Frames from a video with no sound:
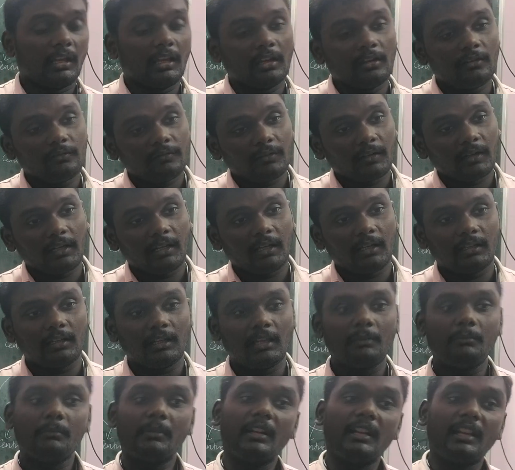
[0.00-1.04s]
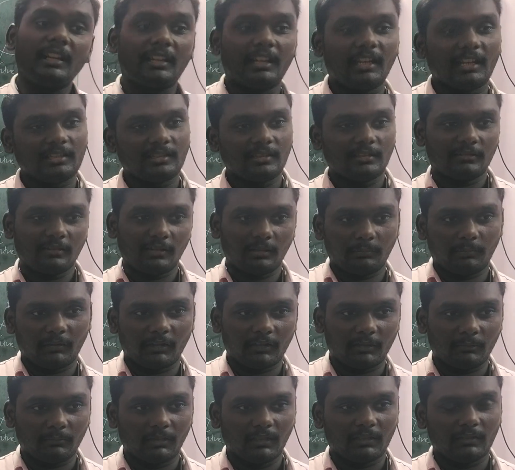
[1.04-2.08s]
Infinitely many tangents are
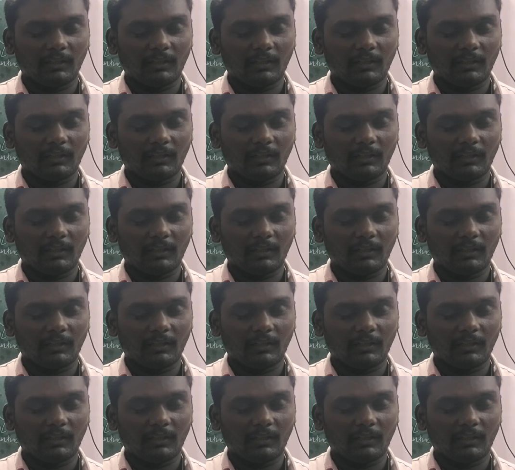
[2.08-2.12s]
possible.